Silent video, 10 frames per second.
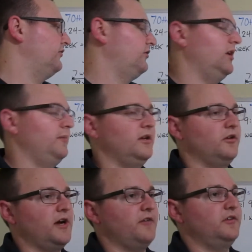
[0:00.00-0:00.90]
tree being
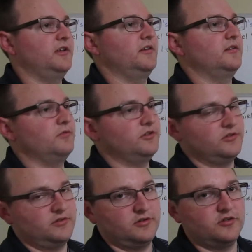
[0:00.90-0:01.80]
grafted in, which
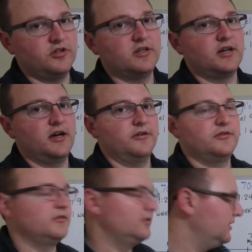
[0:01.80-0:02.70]
is the
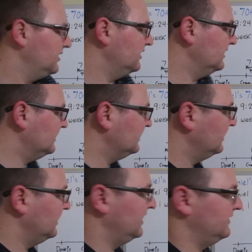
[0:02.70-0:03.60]
Gentiles.
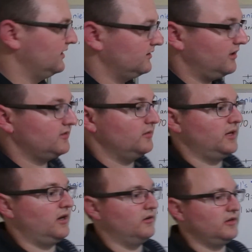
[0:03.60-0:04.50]
And then it talks
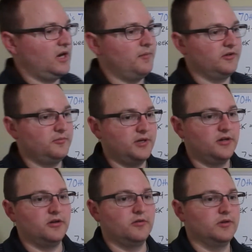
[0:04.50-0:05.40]
about how much
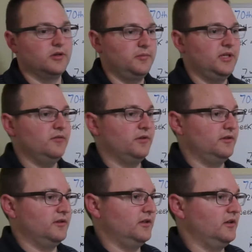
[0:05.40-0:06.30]
better will it be
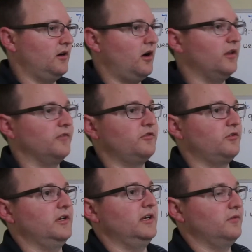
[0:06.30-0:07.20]
when the olive
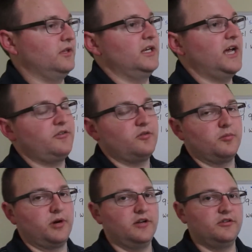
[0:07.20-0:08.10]
tree, when the natural
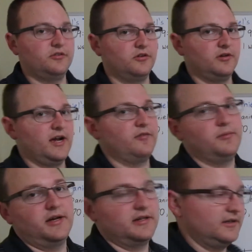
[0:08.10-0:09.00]
branches are grafted
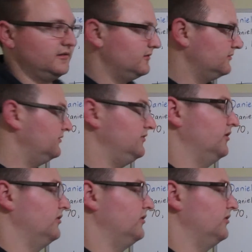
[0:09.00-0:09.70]
back in. So